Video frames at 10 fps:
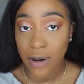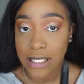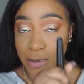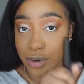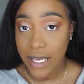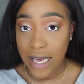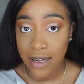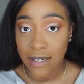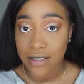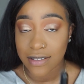It's
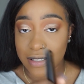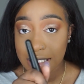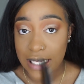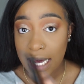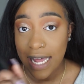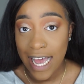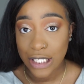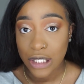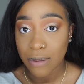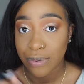
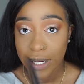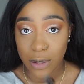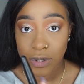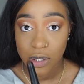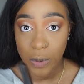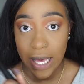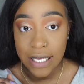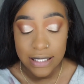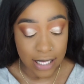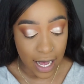Brianna.Ashley, Brianna with 2
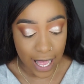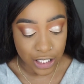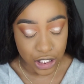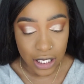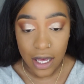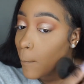A's .Ashley.